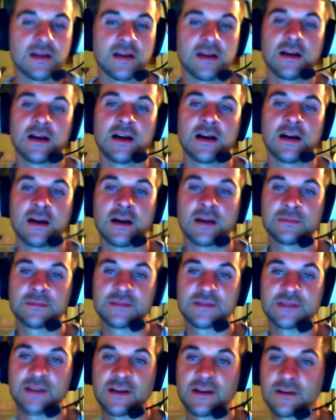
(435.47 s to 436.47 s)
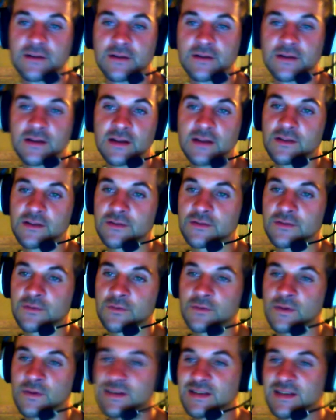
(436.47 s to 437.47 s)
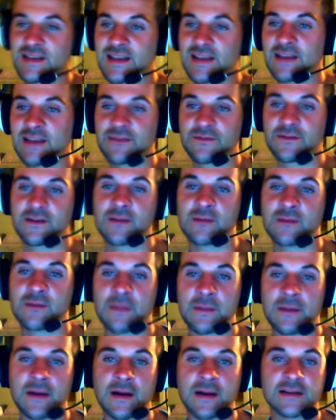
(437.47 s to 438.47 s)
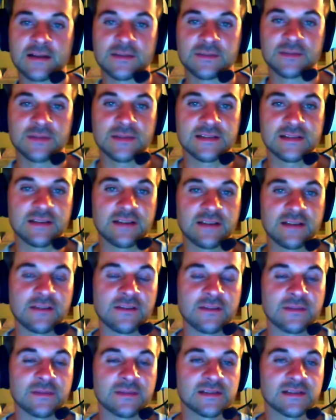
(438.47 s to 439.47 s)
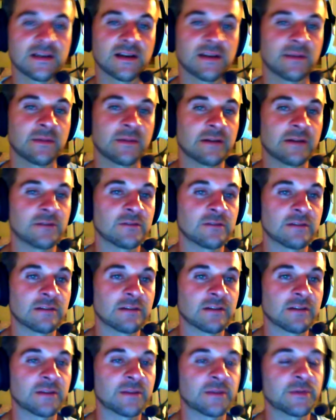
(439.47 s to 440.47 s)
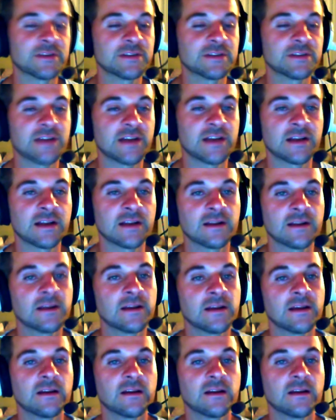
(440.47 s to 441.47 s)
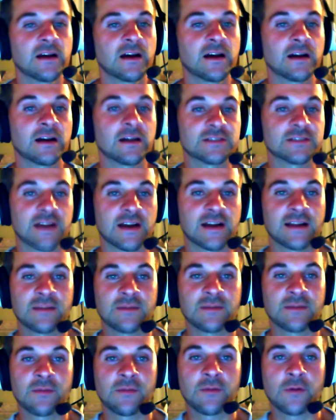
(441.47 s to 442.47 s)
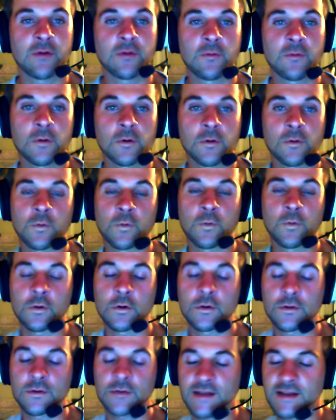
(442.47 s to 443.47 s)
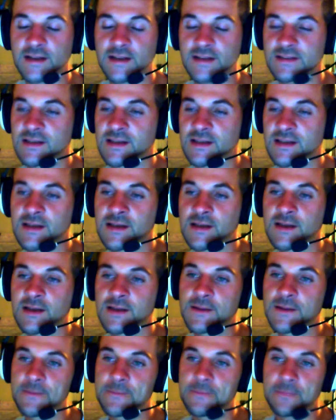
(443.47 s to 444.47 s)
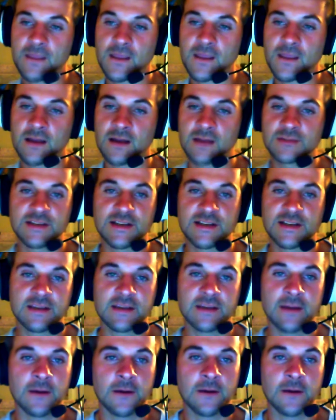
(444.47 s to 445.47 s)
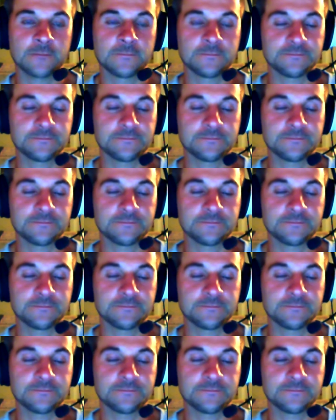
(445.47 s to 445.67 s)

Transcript: Um, so those are the ones I can't fit in my box. please give them a sub. I'd really, really appreciate it. Uh, shout out to my boy War- Warlord Legacy. Um, check him out.